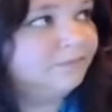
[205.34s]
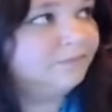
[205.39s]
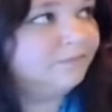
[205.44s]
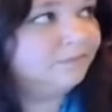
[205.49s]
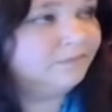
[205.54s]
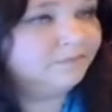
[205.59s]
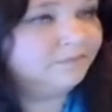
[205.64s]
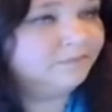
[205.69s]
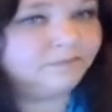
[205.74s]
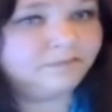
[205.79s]

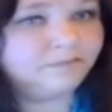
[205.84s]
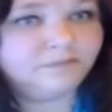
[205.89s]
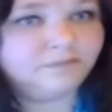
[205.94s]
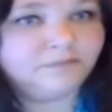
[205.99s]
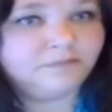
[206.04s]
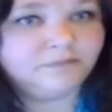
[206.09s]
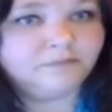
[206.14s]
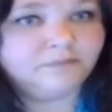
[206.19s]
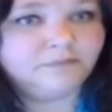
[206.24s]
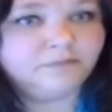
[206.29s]

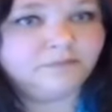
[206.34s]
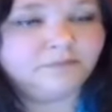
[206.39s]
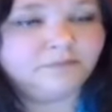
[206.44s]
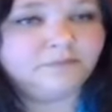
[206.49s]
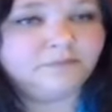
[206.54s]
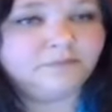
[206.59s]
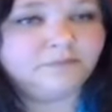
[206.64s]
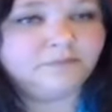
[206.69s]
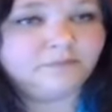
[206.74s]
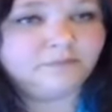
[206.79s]

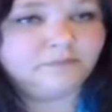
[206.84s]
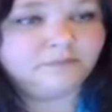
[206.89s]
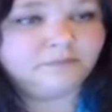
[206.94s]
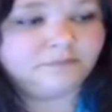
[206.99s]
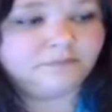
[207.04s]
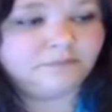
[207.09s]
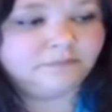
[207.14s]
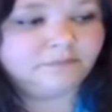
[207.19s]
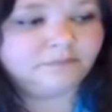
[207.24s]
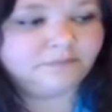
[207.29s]

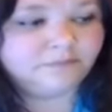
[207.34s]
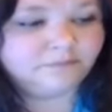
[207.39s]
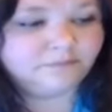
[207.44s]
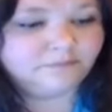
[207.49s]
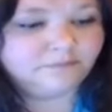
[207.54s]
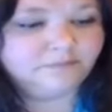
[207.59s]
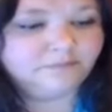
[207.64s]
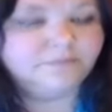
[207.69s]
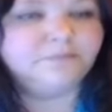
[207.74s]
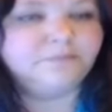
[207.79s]

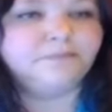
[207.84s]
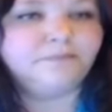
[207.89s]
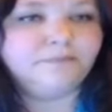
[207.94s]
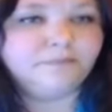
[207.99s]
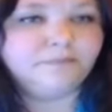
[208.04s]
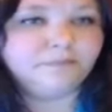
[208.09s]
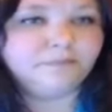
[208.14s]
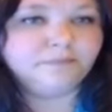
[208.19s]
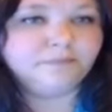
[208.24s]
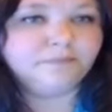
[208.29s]

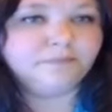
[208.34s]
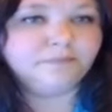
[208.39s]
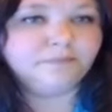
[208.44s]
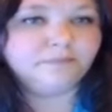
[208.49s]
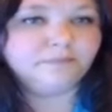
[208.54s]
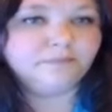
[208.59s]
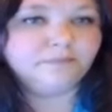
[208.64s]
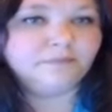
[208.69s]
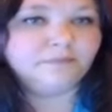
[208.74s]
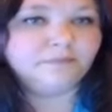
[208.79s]

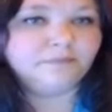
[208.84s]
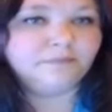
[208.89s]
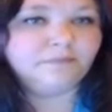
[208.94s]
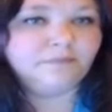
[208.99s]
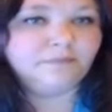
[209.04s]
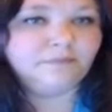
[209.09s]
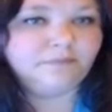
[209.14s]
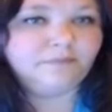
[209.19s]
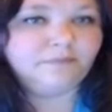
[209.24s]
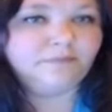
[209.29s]

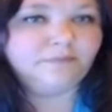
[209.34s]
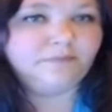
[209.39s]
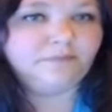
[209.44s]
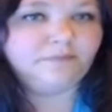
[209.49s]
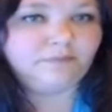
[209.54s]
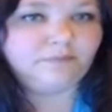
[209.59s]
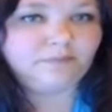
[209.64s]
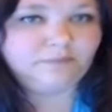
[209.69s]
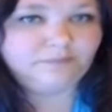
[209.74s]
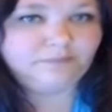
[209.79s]

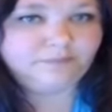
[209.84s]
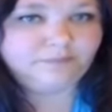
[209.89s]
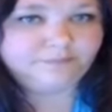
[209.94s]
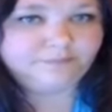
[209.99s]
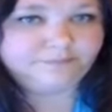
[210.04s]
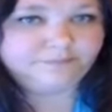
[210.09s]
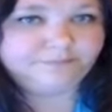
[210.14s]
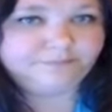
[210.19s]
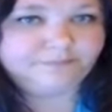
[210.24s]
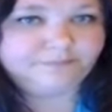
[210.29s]

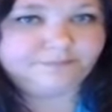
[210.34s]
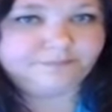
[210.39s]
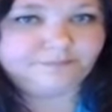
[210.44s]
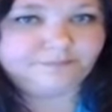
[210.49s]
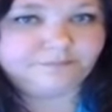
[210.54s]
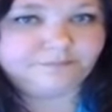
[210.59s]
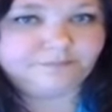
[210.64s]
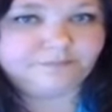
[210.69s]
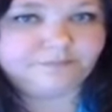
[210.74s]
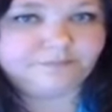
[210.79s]

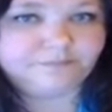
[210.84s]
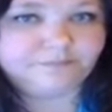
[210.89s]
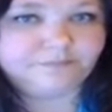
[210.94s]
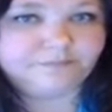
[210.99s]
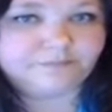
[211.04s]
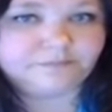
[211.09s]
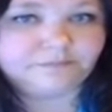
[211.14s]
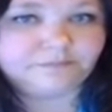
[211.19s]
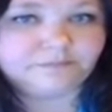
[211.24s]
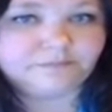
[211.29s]

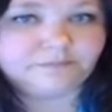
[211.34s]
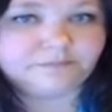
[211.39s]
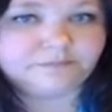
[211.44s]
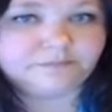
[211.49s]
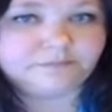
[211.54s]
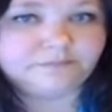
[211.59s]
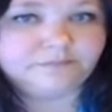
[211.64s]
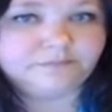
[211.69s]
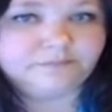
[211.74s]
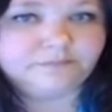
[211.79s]

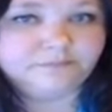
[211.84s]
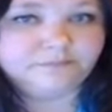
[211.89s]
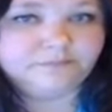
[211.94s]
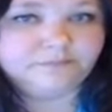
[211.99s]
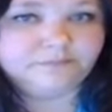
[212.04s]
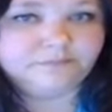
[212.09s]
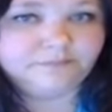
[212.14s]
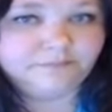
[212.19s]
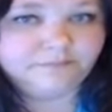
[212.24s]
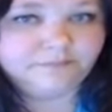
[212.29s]

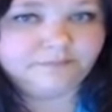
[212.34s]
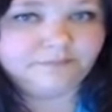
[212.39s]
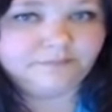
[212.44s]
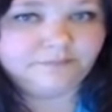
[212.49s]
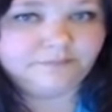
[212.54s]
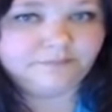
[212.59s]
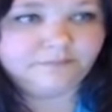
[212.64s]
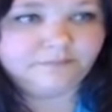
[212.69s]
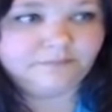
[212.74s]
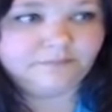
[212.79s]

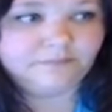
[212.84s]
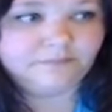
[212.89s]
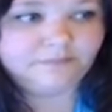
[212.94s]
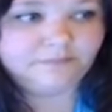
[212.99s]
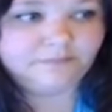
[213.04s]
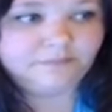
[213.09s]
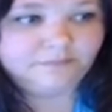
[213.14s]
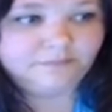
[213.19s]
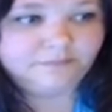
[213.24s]
No words are spoken by the person on screen.